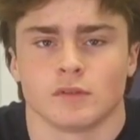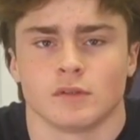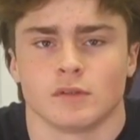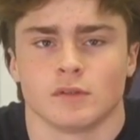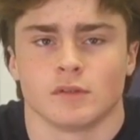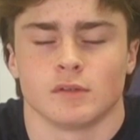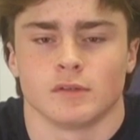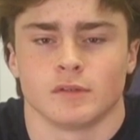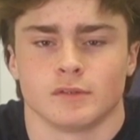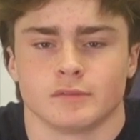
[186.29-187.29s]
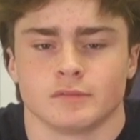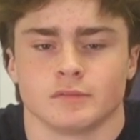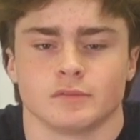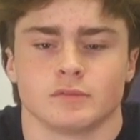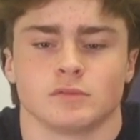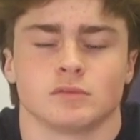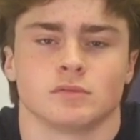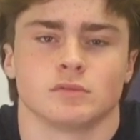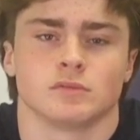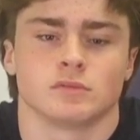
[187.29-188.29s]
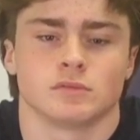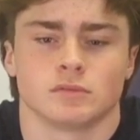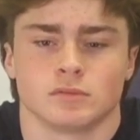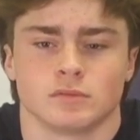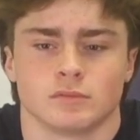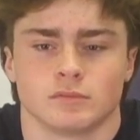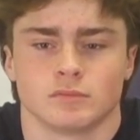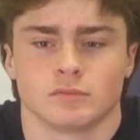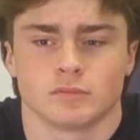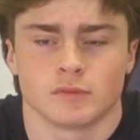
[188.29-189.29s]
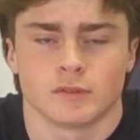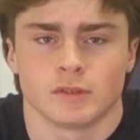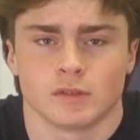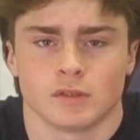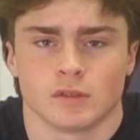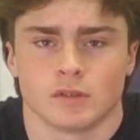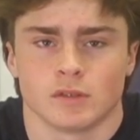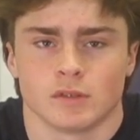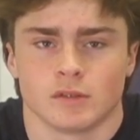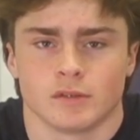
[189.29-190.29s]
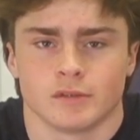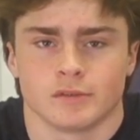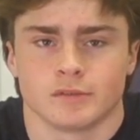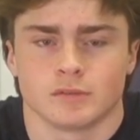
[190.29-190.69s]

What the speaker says: No words are spoken by the person on screen.